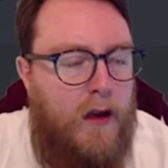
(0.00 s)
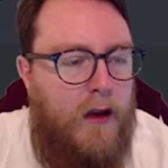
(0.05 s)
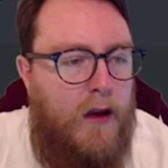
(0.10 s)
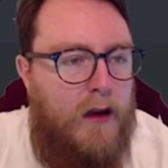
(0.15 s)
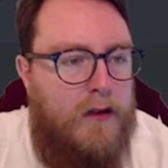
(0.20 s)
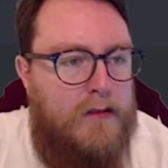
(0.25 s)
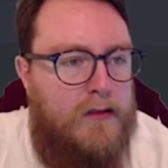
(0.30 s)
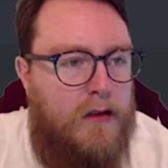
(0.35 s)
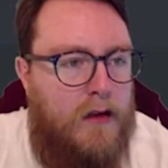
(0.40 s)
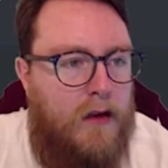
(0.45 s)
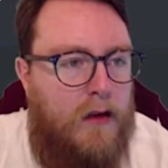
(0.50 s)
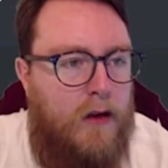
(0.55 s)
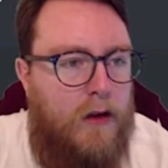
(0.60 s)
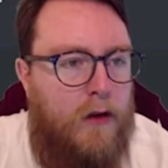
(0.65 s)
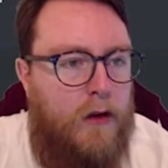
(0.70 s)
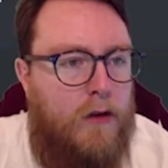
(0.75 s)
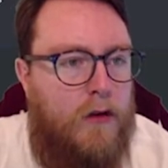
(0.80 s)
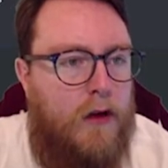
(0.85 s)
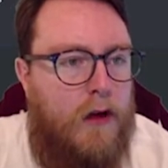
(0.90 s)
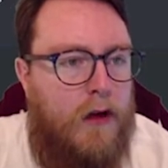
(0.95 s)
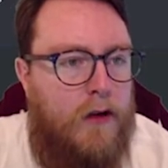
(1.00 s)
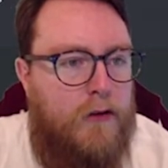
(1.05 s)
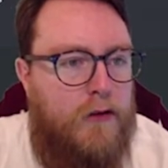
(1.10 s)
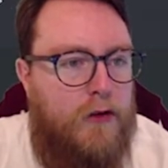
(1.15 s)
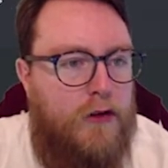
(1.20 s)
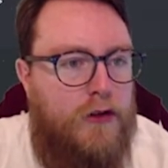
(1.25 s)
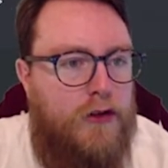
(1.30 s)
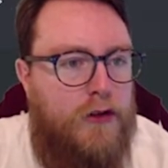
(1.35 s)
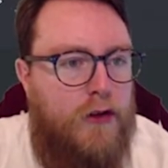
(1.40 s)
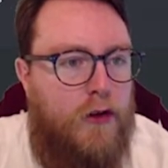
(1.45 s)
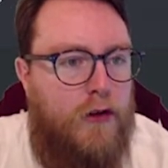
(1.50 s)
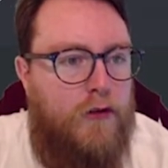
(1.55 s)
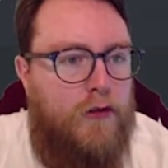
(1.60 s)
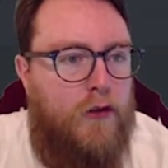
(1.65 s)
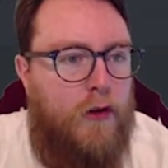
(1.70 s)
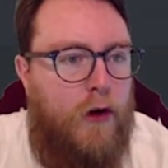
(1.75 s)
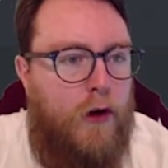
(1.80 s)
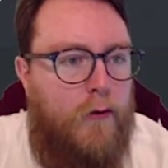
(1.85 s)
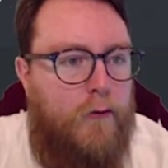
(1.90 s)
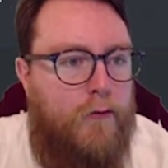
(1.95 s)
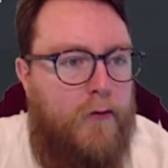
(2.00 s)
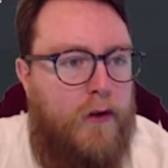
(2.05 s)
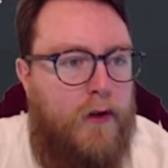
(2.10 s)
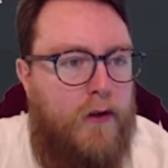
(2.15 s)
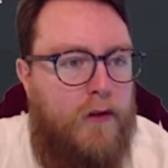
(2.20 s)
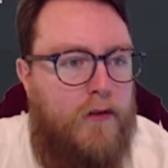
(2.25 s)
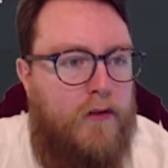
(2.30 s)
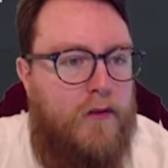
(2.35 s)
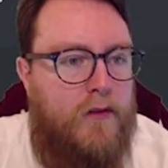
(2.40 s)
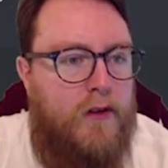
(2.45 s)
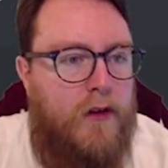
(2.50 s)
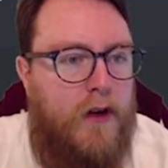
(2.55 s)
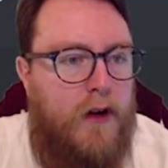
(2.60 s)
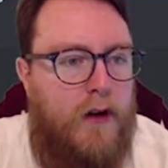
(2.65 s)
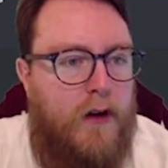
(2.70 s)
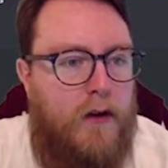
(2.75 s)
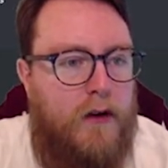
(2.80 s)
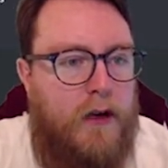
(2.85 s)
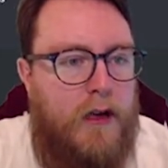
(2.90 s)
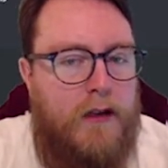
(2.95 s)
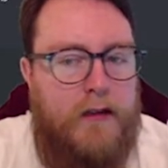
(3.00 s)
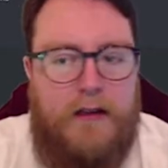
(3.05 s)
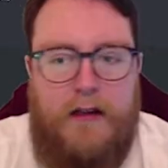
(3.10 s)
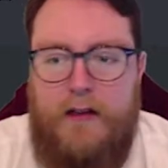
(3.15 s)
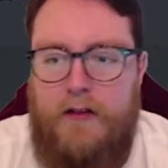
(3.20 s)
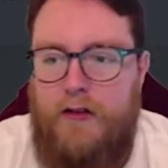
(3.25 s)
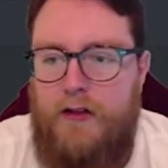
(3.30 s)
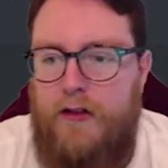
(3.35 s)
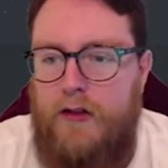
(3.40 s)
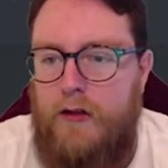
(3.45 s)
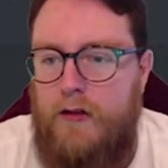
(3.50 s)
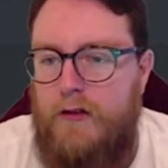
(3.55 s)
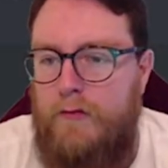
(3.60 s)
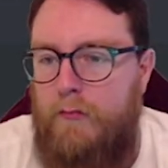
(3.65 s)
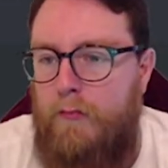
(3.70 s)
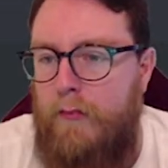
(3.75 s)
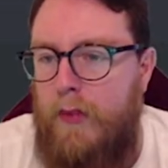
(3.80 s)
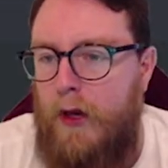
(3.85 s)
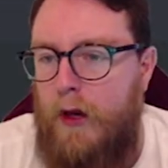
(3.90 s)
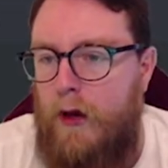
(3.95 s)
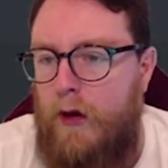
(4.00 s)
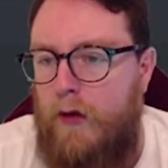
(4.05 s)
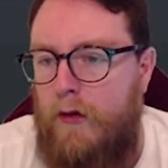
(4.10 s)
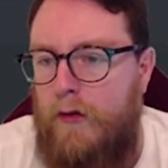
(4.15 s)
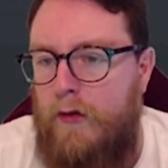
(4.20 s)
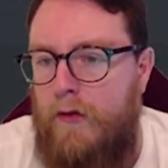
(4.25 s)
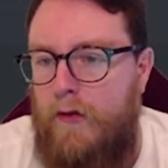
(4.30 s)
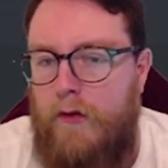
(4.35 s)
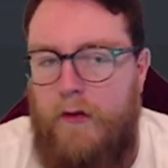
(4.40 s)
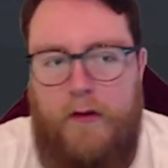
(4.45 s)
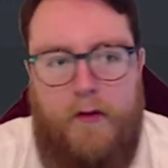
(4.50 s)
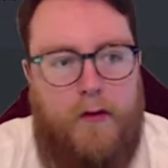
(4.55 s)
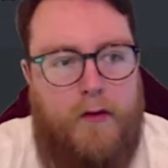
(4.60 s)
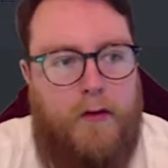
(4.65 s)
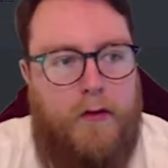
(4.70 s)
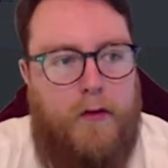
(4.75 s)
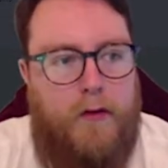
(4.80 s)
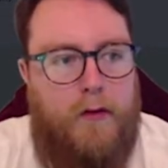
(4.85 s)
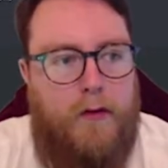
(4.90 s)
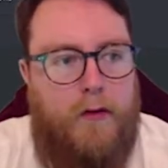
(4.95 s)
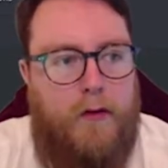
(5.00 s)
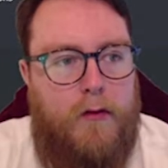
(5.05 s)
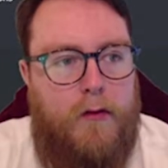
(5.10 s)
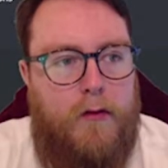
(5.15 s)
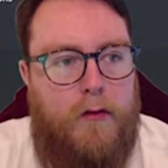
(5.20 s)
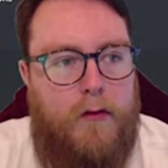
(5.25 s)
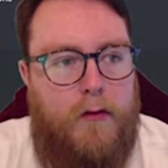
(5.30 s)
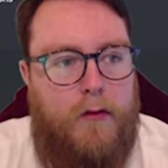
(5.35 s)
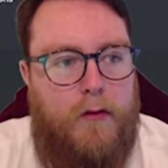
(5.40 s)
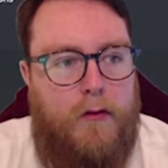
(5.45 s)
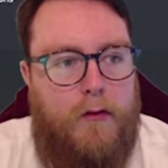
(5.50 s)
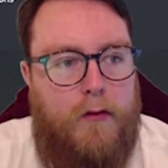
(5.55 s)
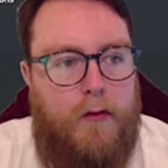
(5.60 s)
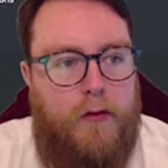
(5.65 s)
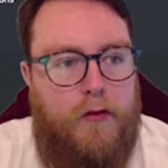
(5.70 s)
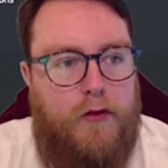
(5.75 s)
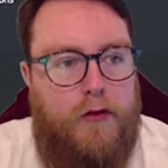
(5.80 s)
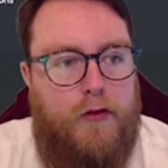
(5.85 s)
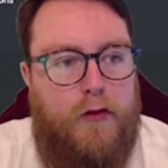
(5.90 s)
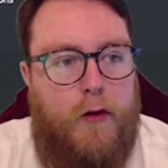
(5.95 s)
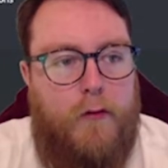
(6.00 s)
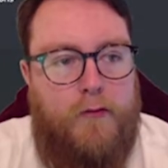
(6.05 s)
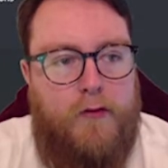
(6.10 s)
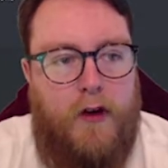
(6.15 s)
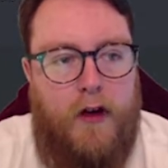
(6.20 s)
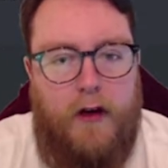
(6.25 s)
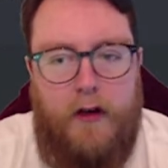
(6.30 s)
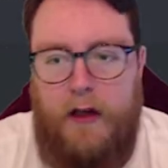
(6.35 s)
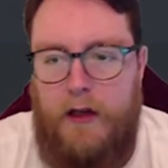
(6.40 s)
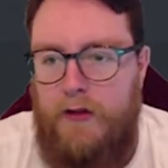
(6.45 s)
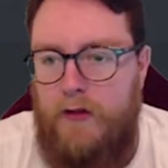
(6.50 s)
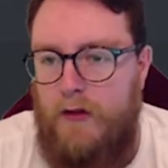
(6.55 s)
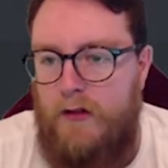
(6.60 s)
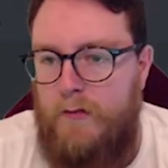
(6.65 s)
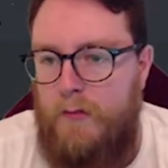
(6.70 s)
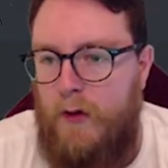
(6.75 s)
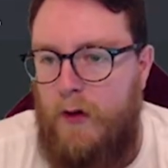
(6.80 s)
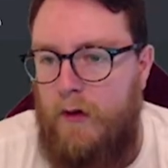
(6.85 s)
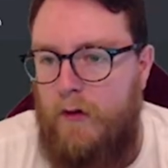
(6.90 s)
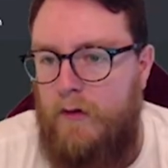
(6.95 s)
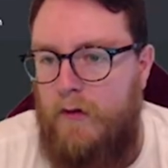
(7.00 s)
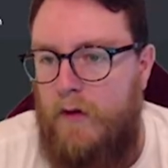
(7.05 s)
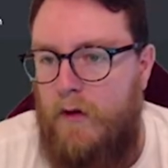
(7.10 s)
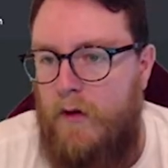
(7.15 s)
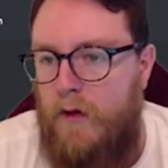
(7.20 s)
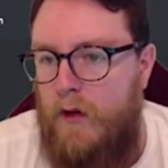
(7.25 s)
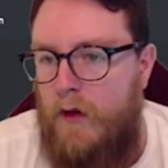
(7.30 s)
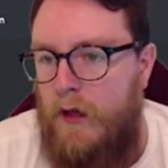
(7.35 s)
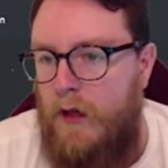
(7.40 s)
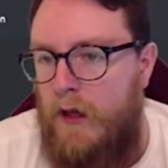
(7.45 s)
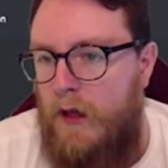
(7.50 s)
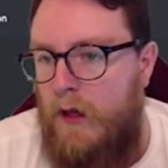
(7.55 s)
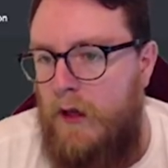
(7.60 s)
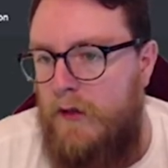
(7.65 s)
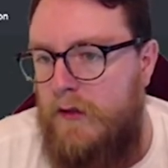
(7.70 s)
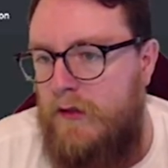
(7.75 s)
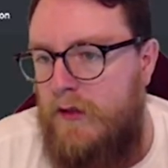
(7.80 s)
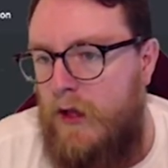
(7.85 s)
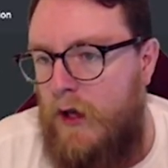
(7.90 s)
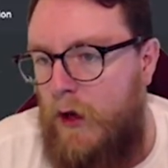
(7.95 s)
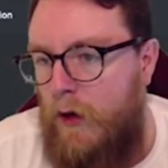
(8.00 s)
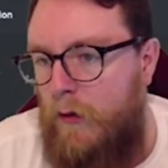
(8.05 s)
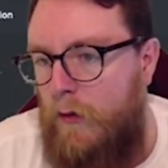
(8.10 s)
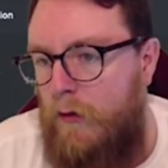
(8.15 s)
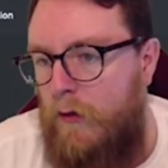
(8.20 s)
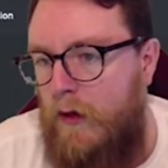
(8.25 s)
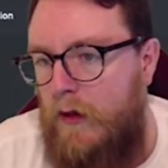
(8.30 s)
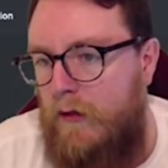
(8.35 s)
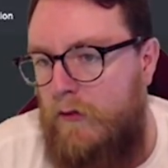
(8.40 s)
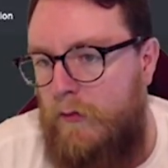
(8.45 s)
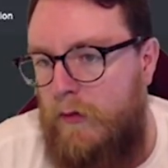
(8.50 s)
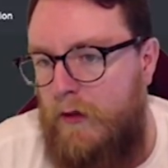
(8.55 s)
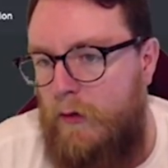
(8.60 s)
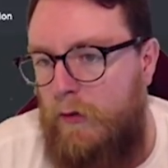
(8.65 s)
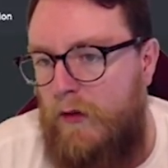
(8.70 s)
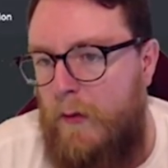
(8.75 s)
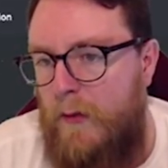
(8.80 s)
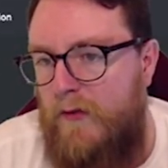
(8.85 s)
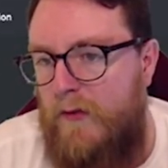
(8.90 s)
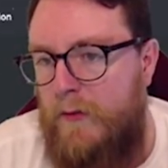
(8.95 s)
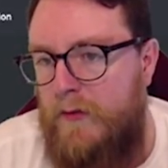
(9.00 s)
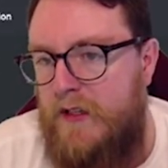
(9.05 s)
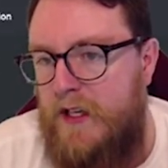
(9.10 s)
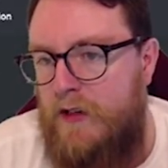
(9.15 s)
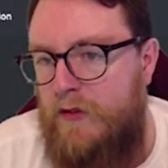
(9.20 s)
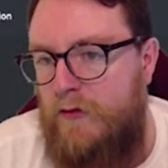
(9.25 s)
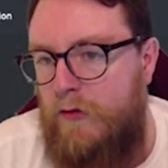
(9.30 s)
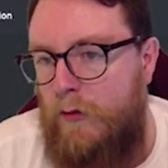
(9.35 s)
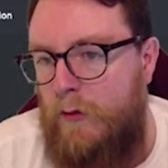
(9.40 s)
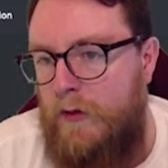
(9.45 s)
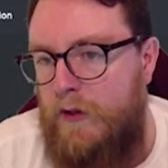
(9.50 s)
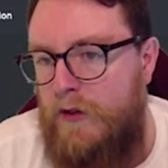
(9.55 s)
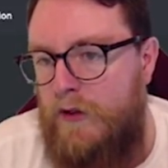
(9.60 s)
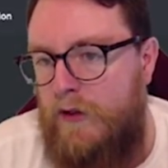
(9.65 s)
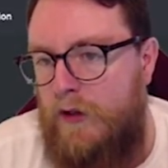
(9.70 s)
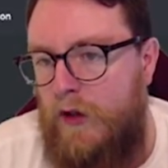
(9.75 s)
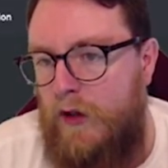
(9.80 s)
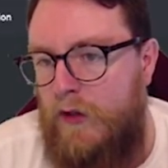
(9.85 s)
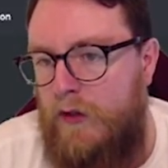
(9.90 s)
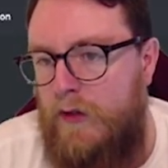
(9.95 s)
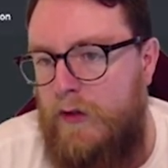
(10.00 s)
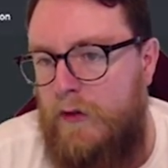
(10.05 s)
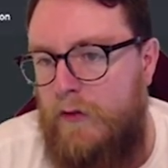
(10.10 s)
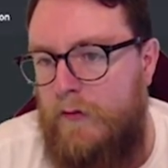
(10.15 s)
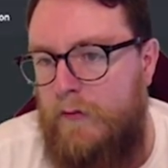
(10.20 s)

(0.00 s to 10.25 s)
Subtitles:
Let's take a look at shots off target and shots blocked. Shots off target and shots blocked. So, they're all coming from central, which is good.